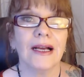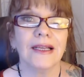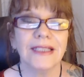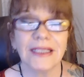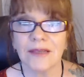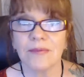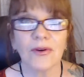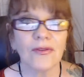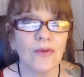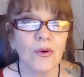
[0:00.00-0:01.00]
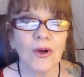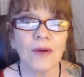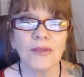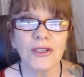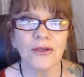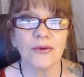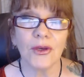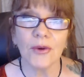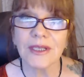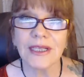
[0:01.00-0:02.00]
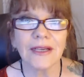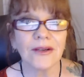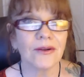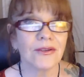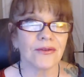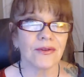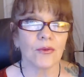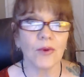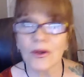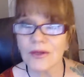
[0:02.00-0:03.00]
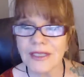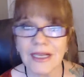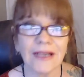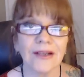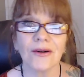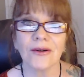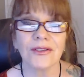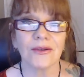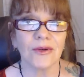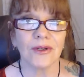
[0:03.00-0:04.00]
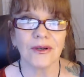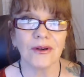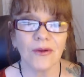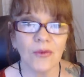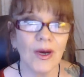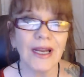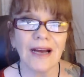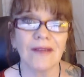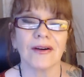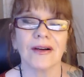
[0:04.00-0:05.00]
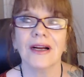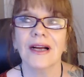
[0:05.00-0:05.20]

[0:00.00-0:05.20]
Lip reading: didn't perform to your standards or the world standards or whatever.